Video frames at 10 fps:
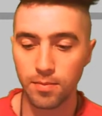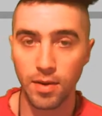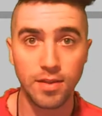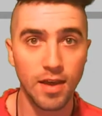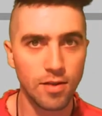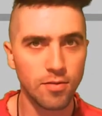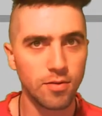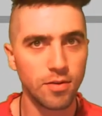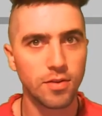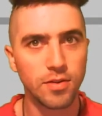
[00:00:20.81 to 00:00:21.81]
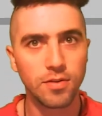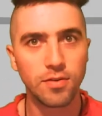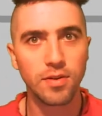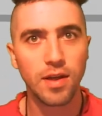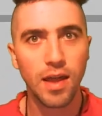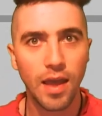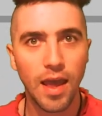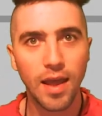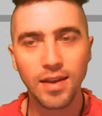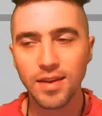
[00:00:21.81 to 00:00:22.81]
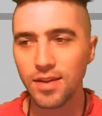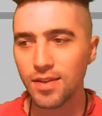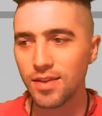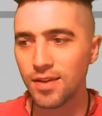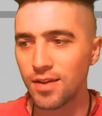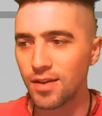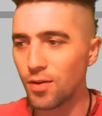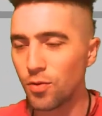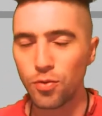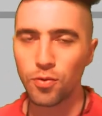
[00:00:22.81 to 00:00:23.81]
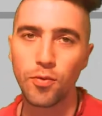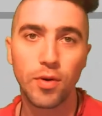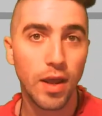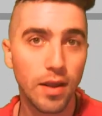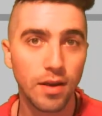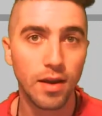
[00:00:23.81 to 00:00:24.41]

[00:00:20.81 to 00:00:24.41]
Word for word: attach all those little Andys to an anchor.